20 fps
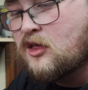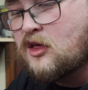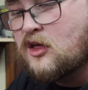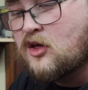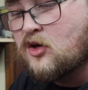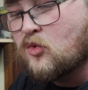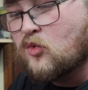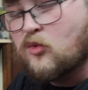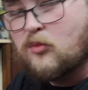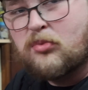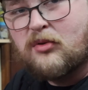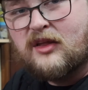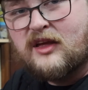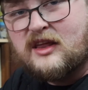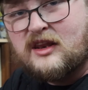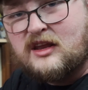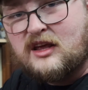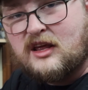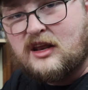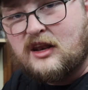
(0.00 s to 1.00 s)
it will
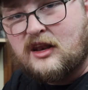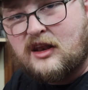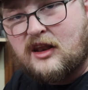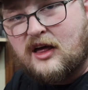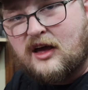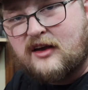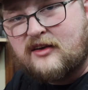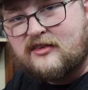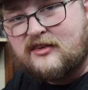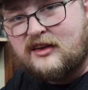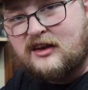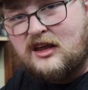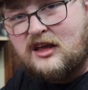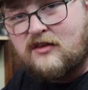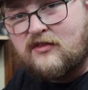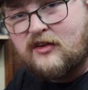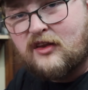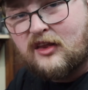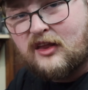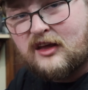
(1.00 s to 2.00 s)
blend in nice and
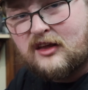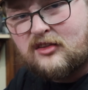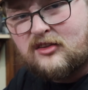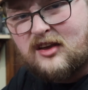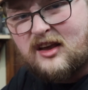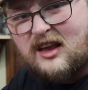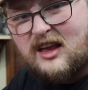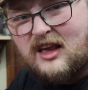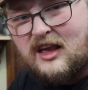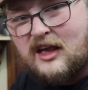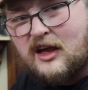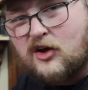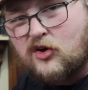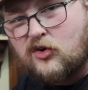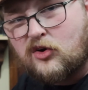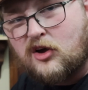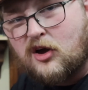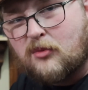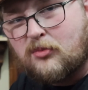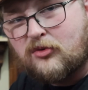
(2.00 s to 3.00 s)
evenly, taking
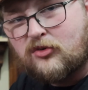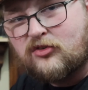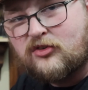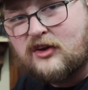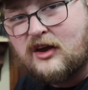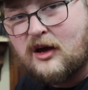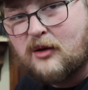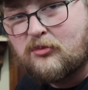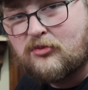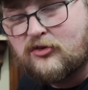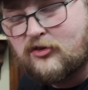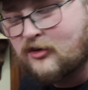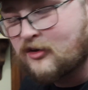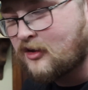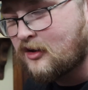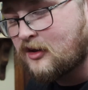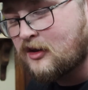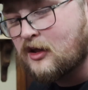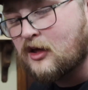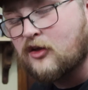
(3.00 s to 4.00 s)
out a couple steps.
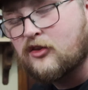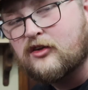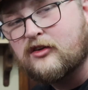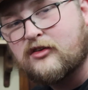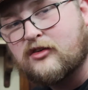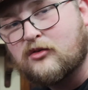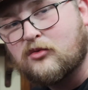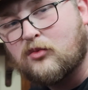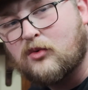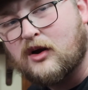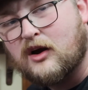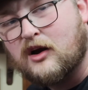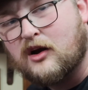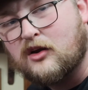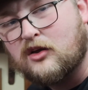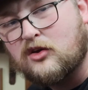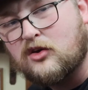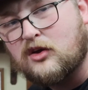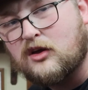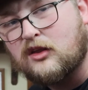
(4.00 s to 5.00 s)
Now this is
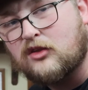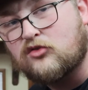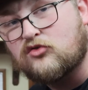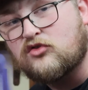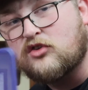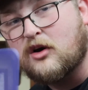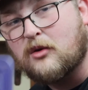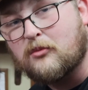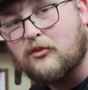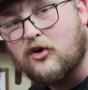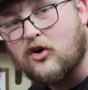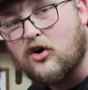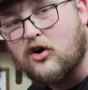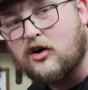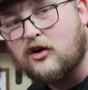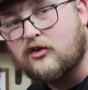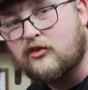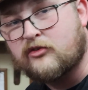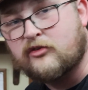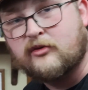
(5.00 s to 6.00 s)
where you can jump
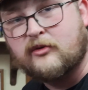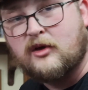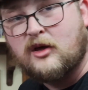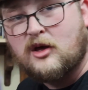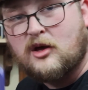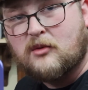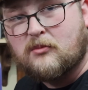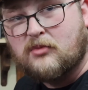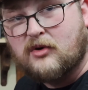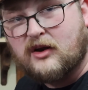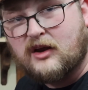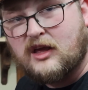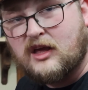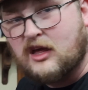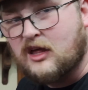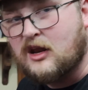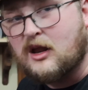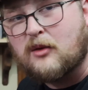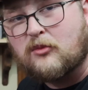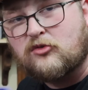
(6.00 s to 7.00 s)
guards, but
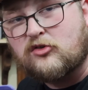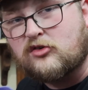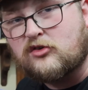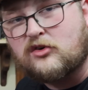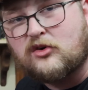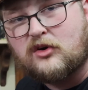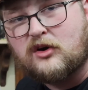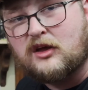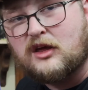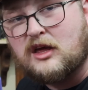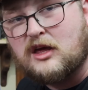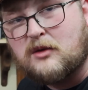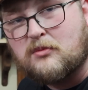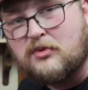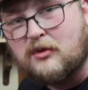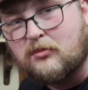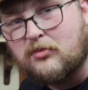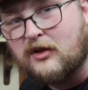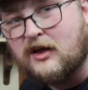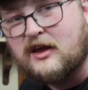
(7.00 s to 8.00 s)
again, I'm just going to
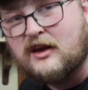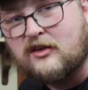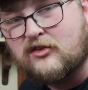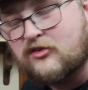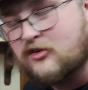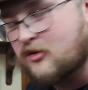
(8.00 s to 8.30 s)
keep it plain and